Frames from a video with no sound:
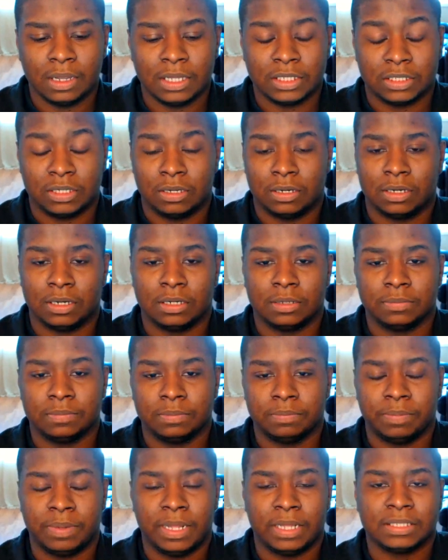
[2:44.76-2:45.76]
is gonna
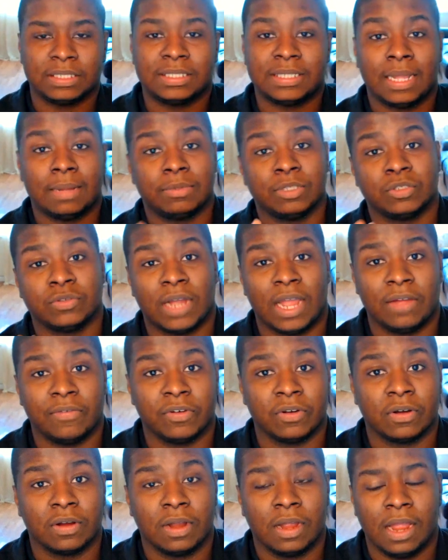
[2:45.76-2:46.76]
be a stable
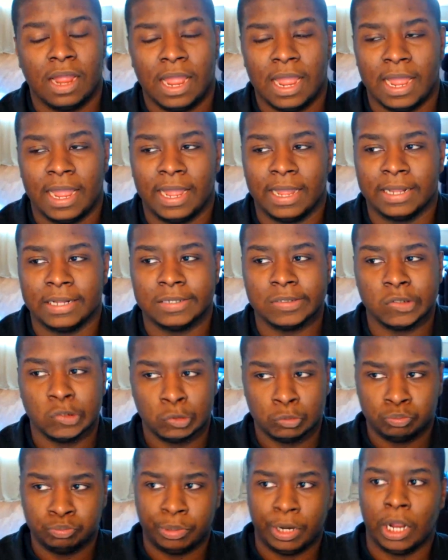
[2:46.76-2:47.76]
driver
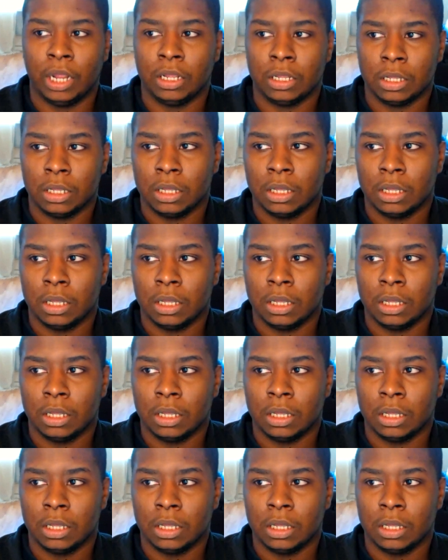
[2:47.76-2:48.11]
and but